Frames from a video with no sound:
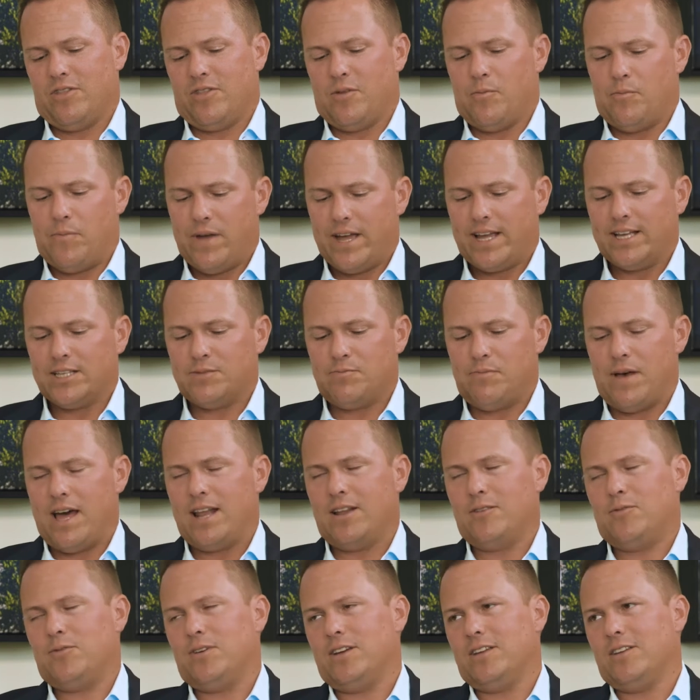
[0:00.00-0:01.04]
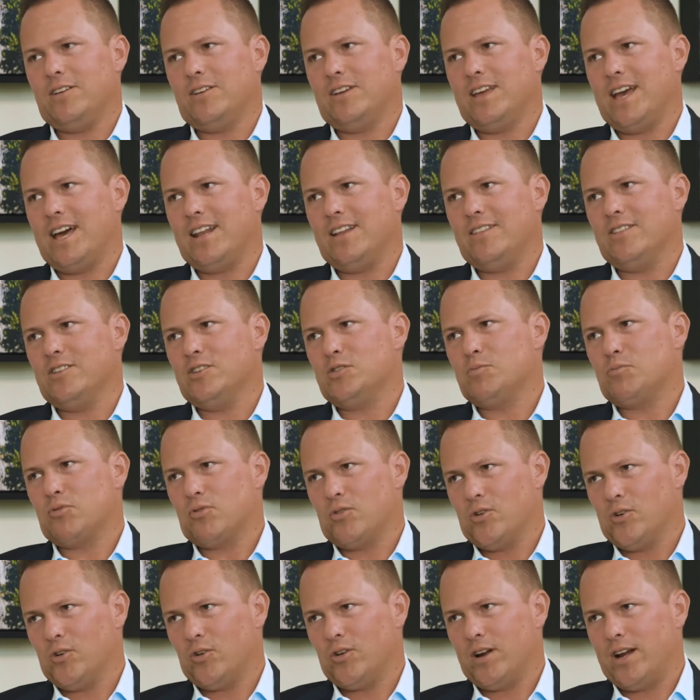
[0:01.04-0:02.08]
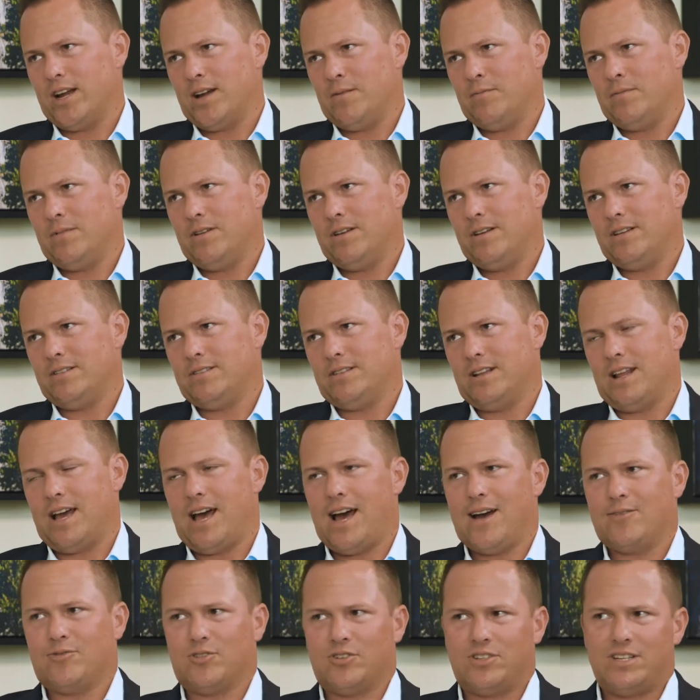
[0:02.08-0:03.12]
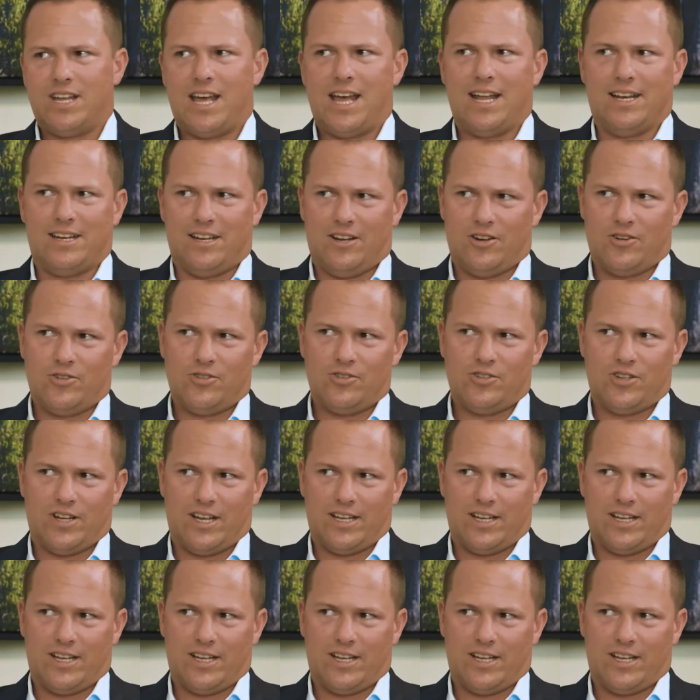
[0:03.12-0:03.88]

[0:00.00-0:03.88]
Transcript: the biggest benefit you get in this program is that after 10 years,